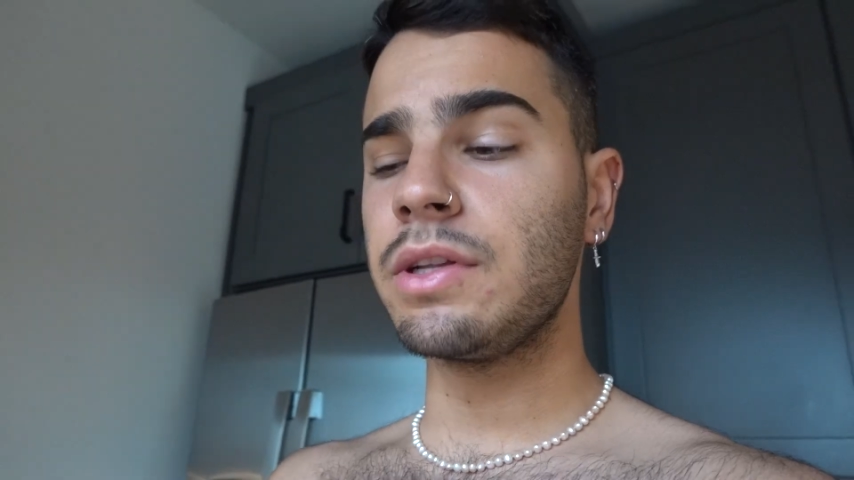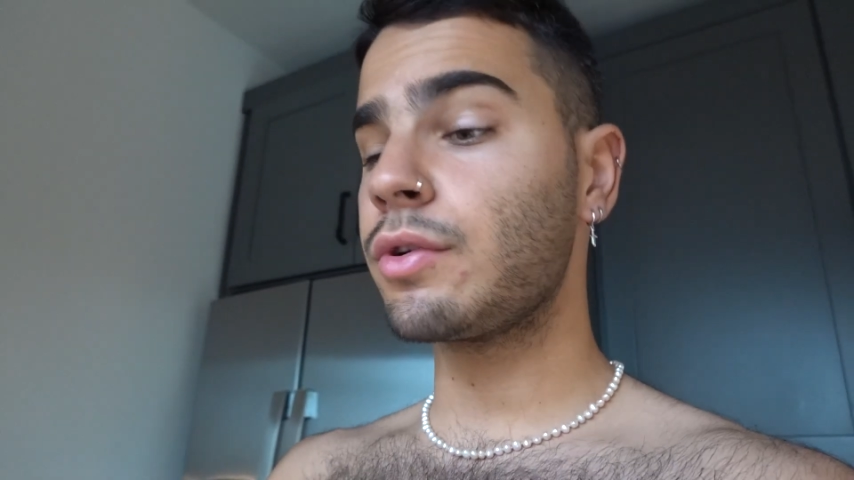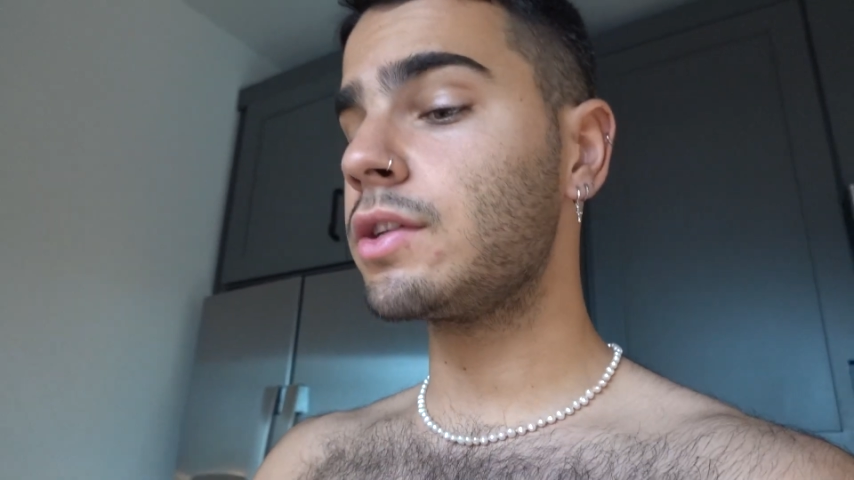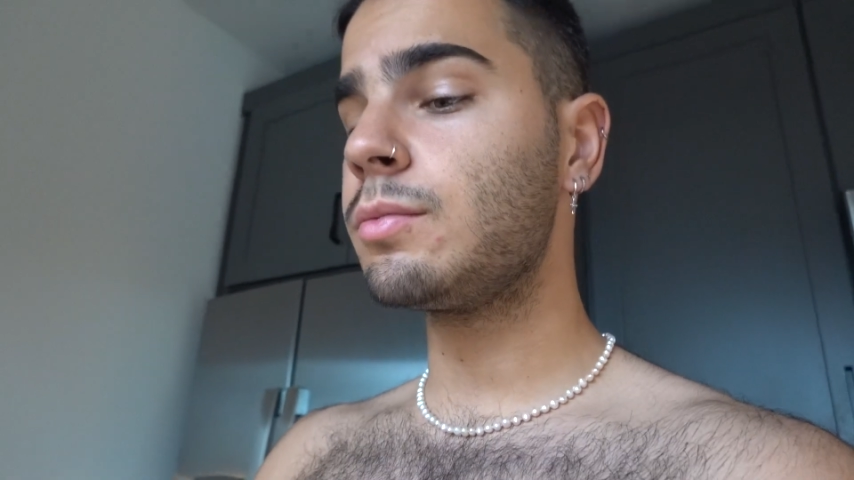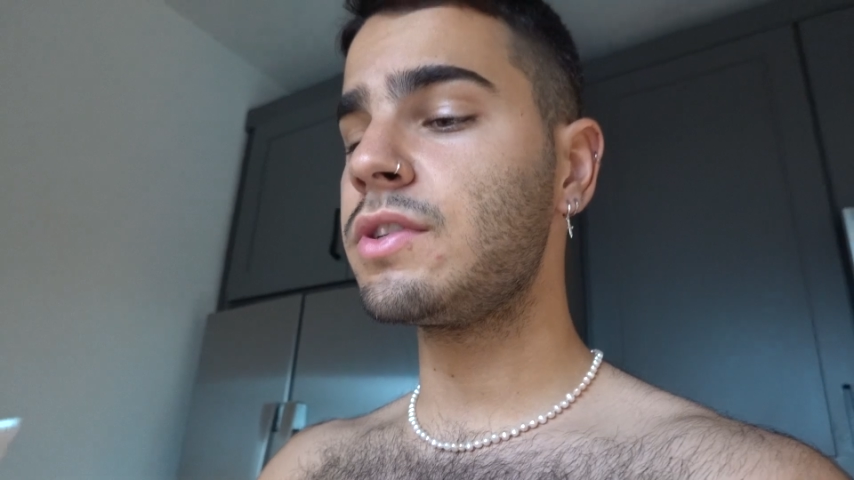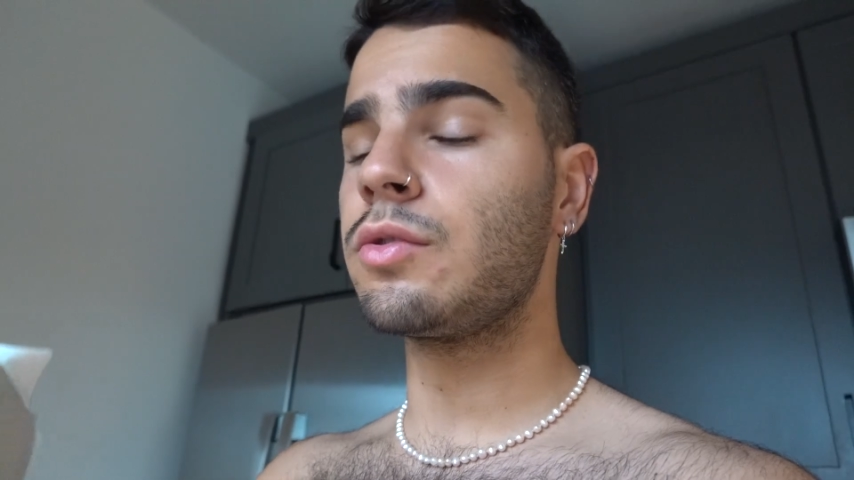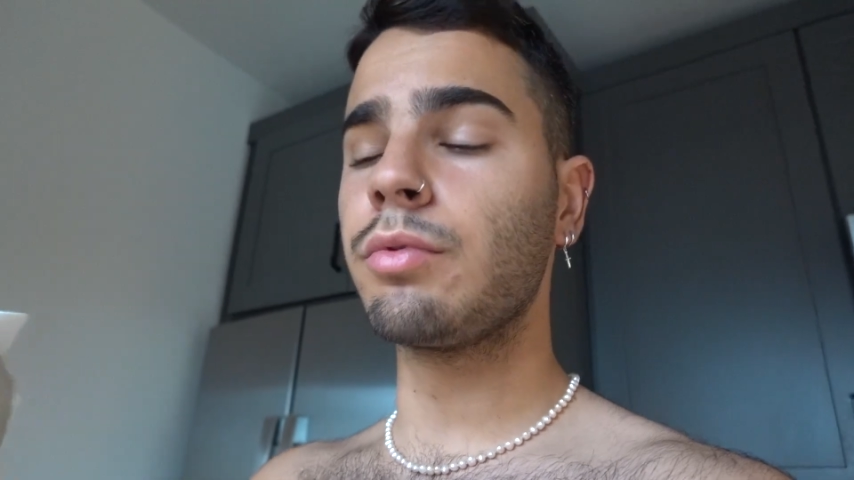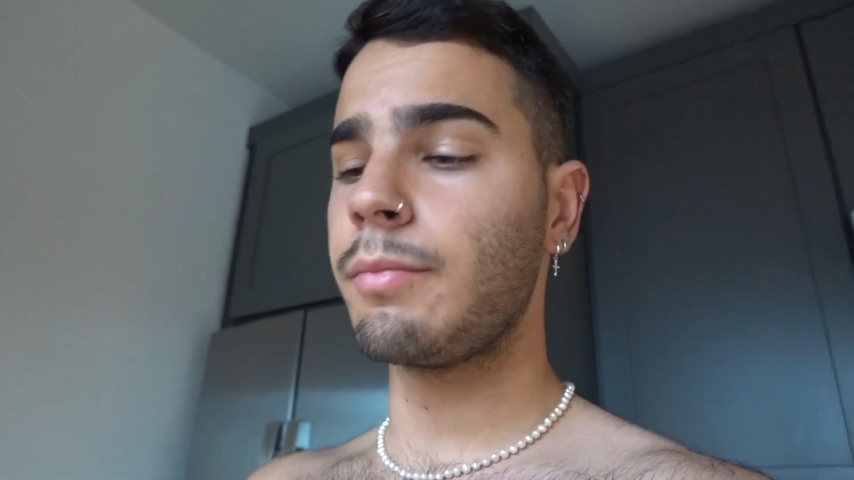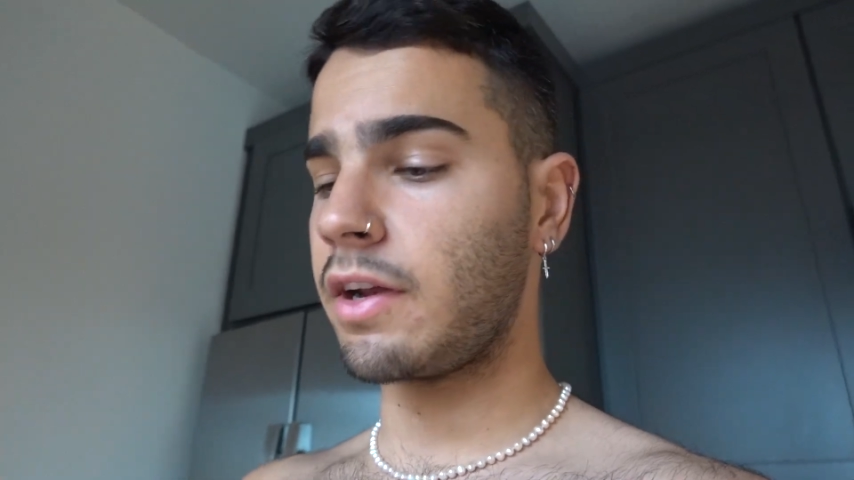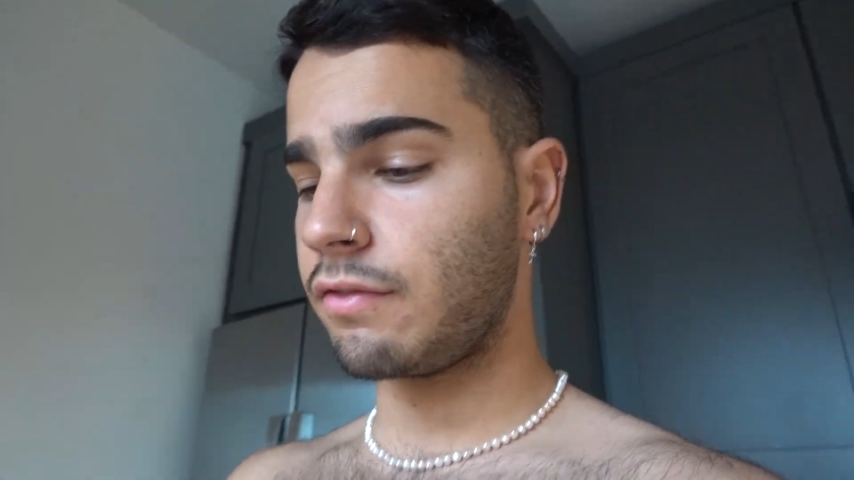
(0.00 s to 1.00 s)
been trying to be
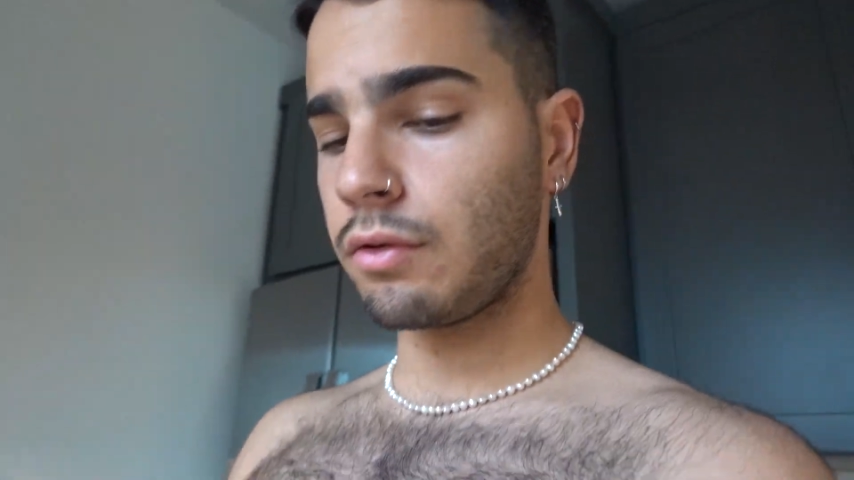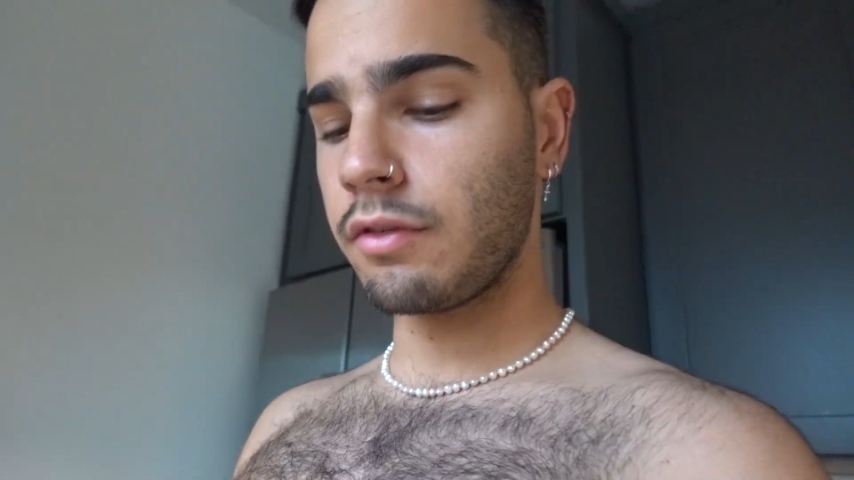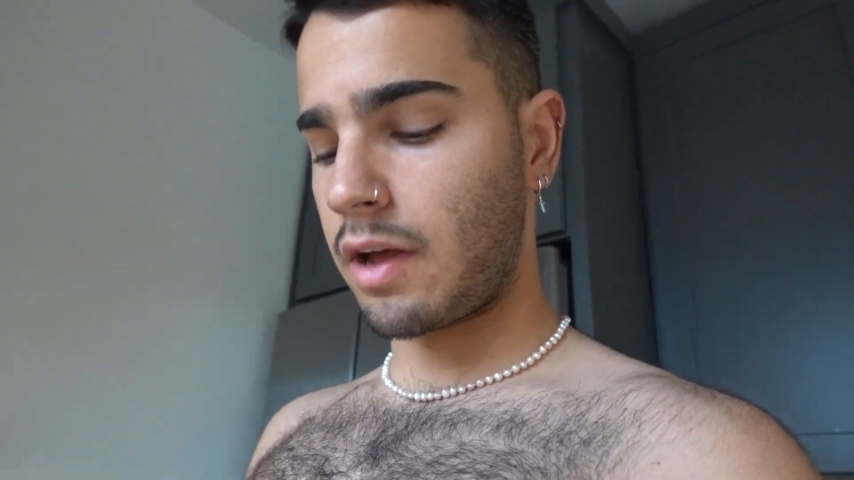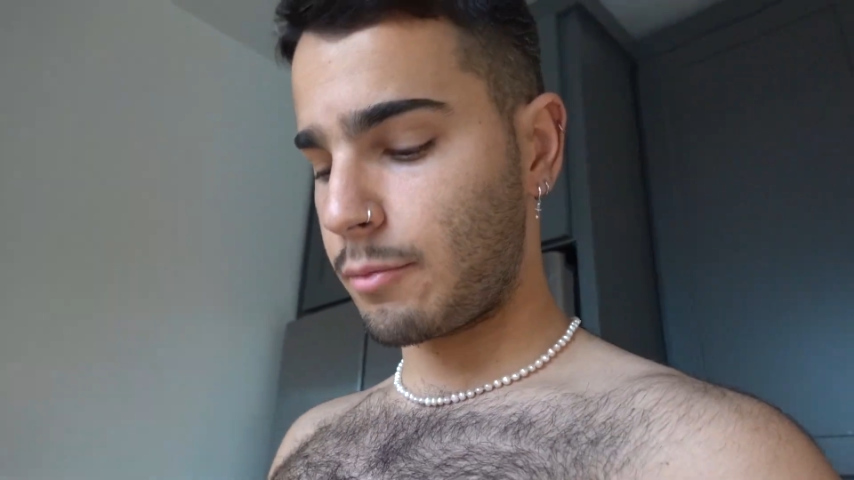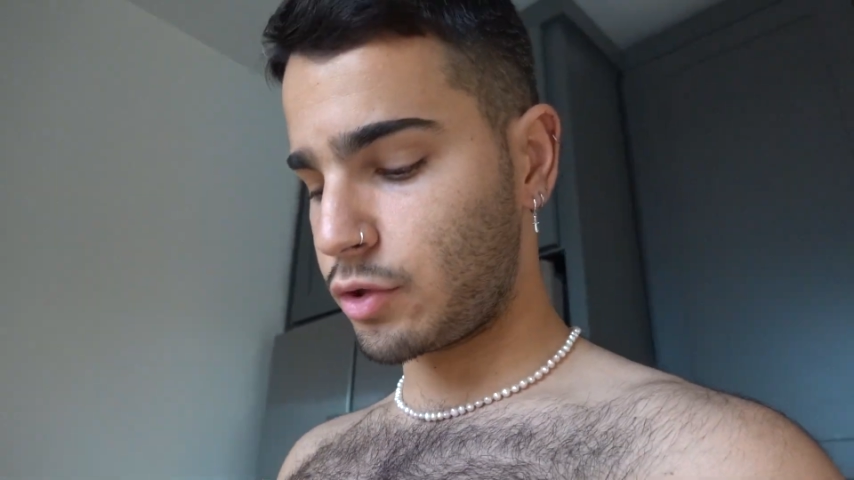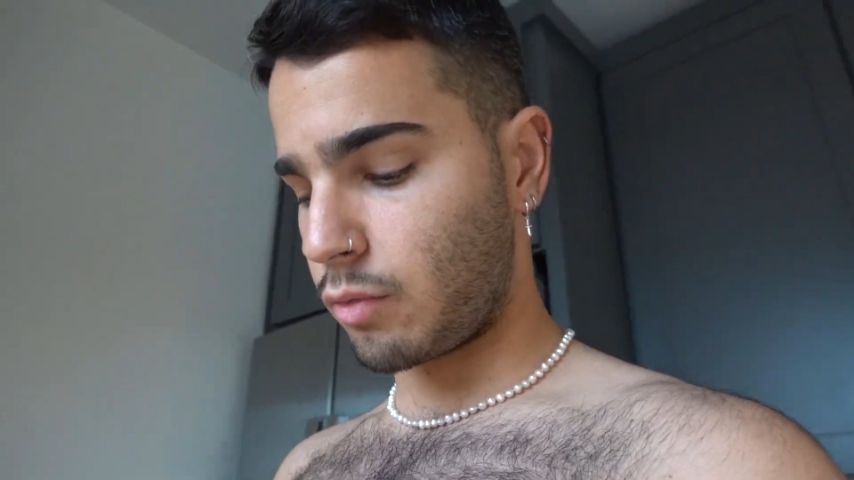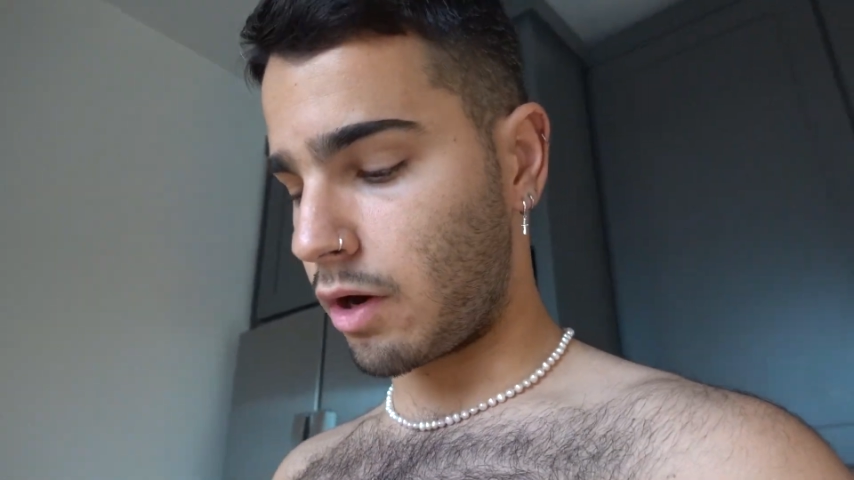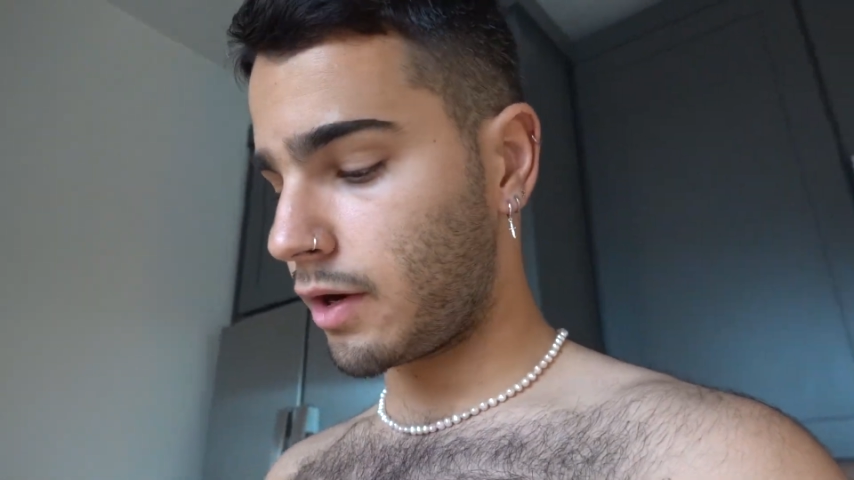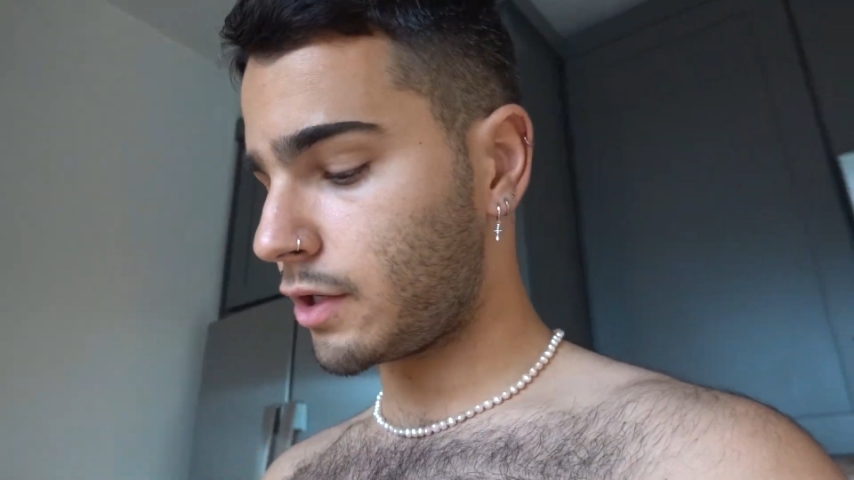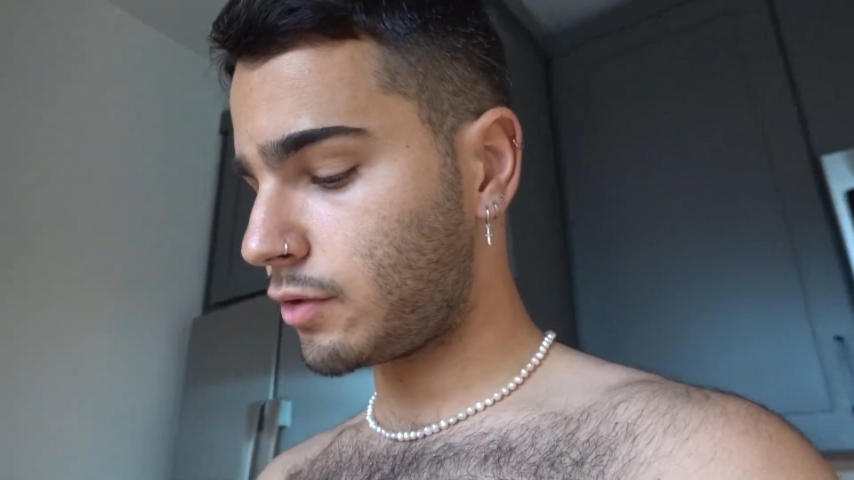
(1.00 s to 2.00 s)
super mindful of how much
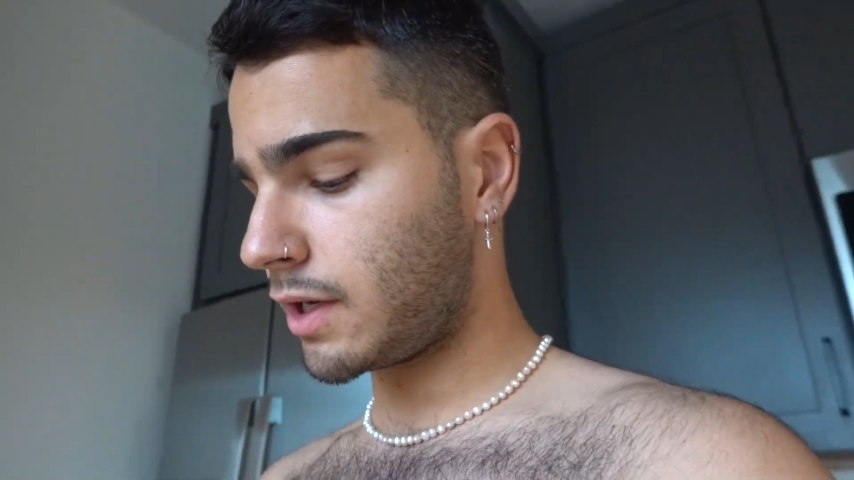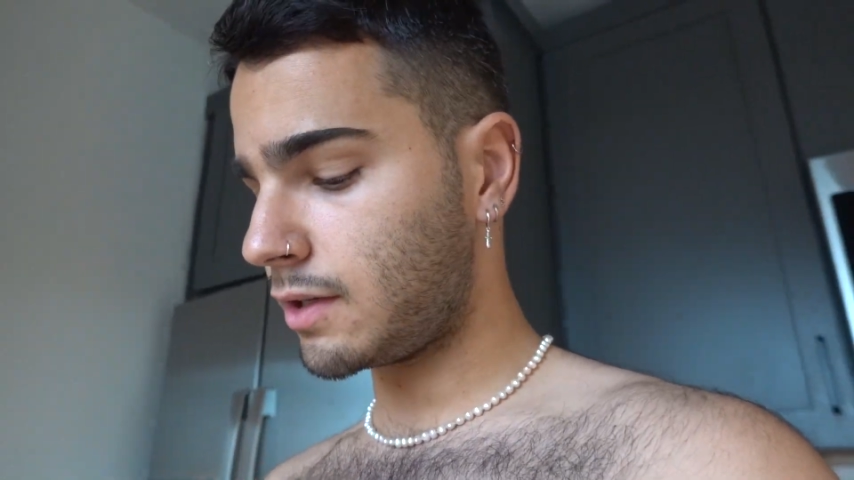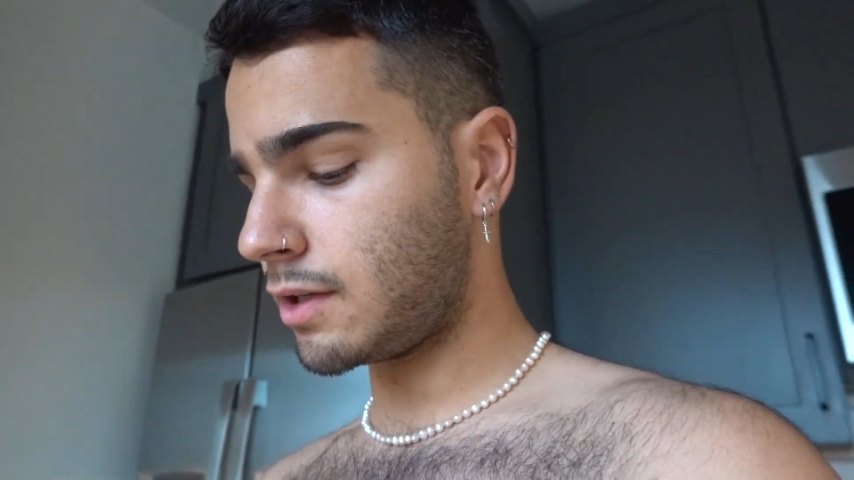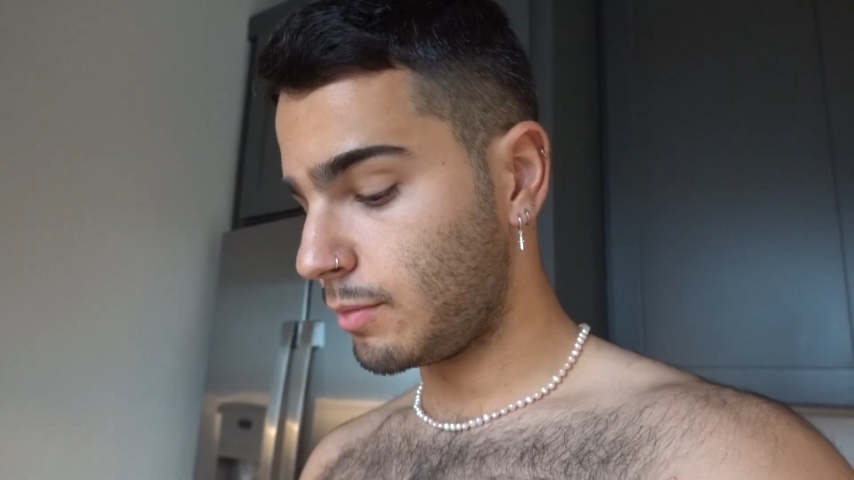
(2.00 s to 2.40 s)
water I drink.